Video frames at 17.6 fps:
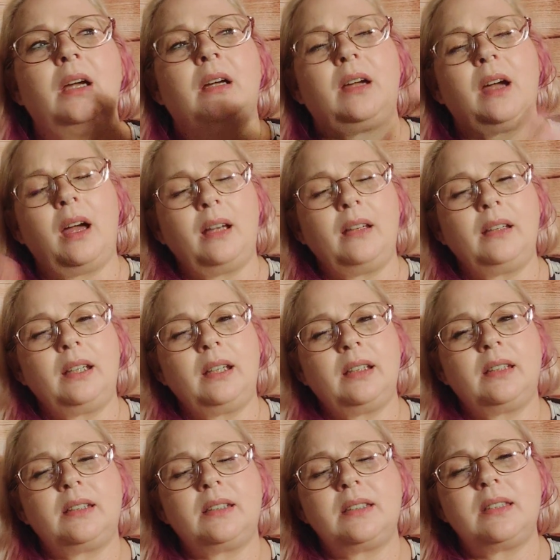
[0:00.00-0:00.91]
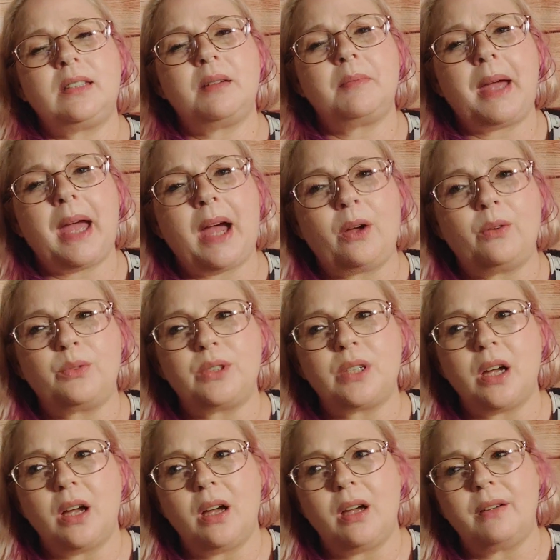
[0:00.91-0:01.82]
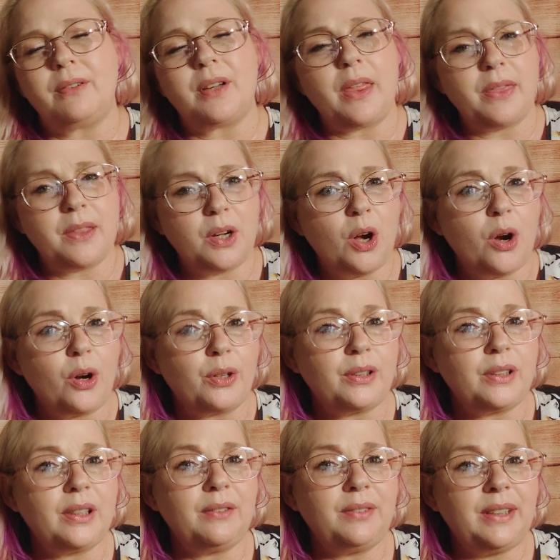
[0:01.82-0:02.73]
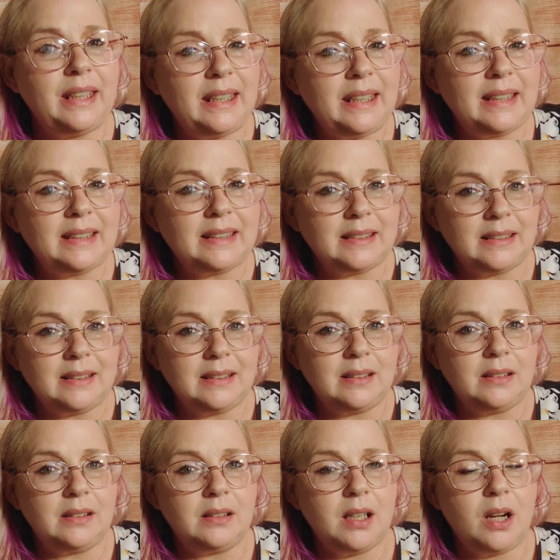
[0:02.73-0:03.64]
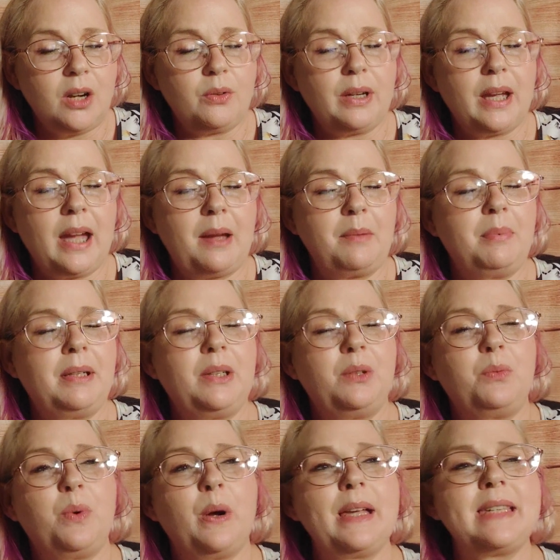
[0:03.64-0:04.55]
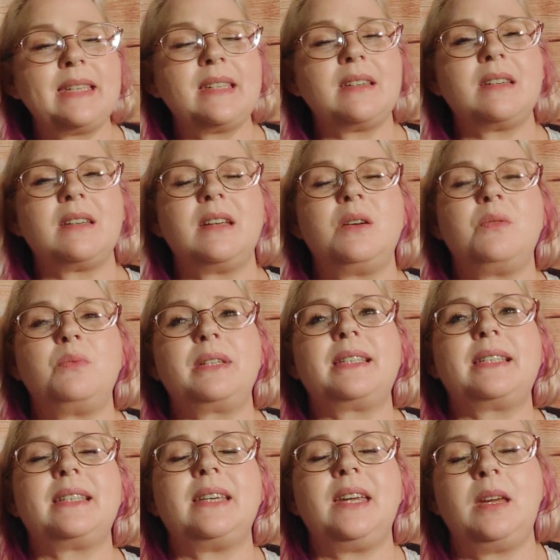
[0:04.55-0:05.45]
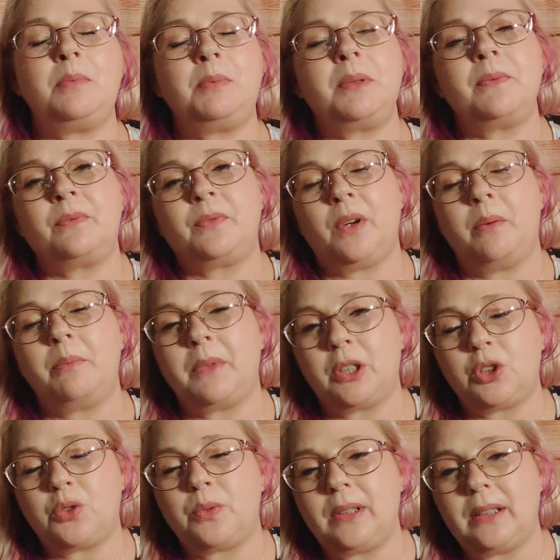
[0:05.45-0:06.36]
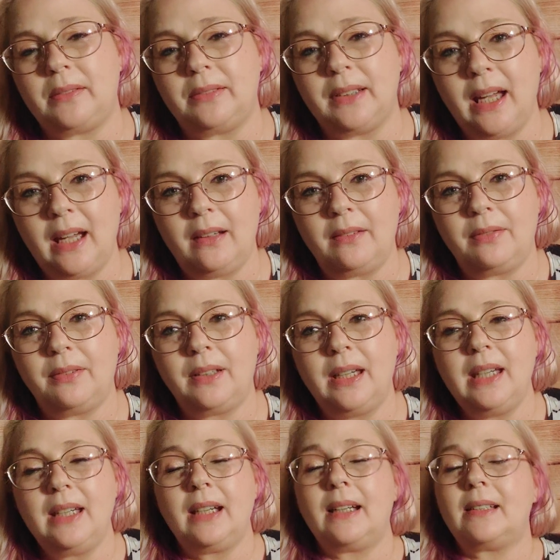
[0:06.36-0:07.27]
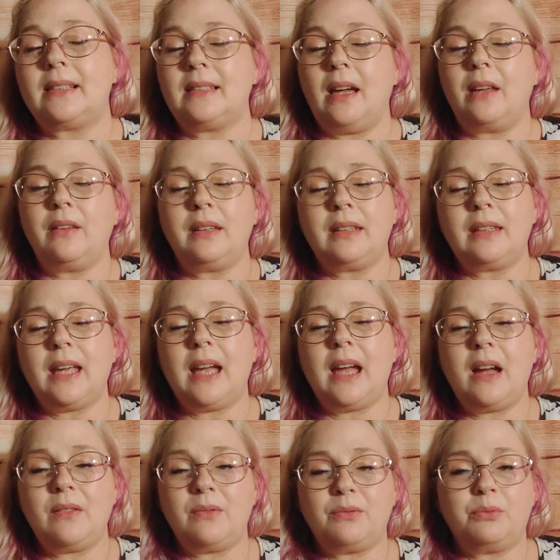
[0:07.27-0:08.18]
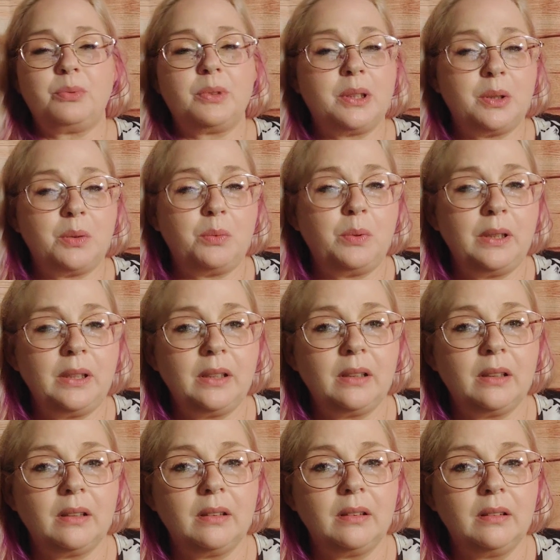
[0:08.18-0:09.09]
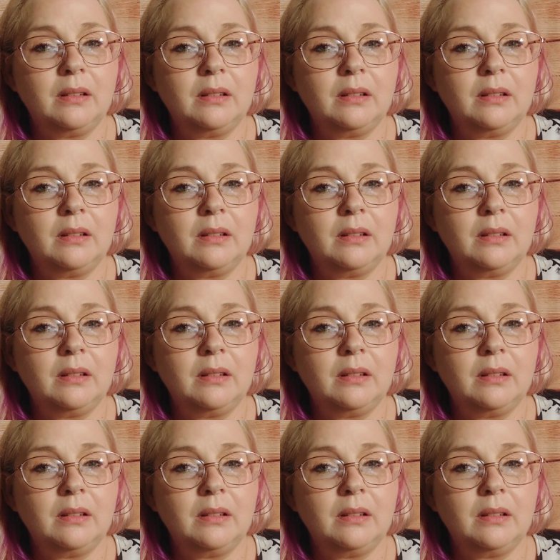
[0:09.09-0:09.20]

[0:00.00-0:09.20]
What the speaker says: God kicked them out of the Garden of Eden. Okay, but it was to keep them from the tree of life. Because now that they have free will,